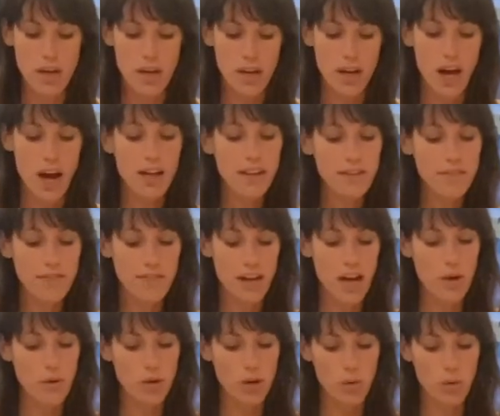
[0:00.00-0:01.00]

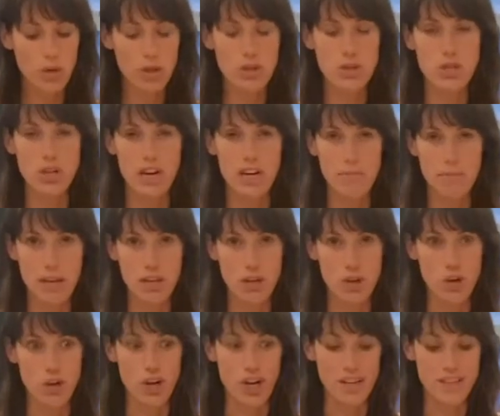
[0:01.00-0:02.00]
cauliflower when you're trying to make
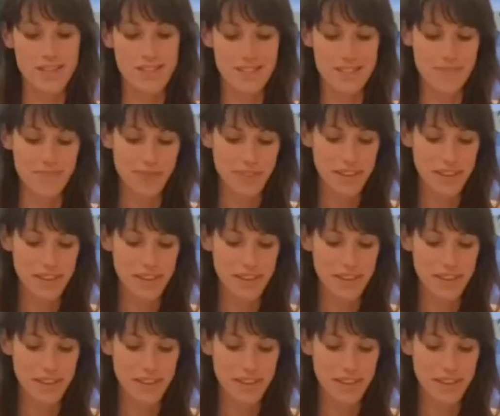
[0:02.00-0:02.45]
your crust.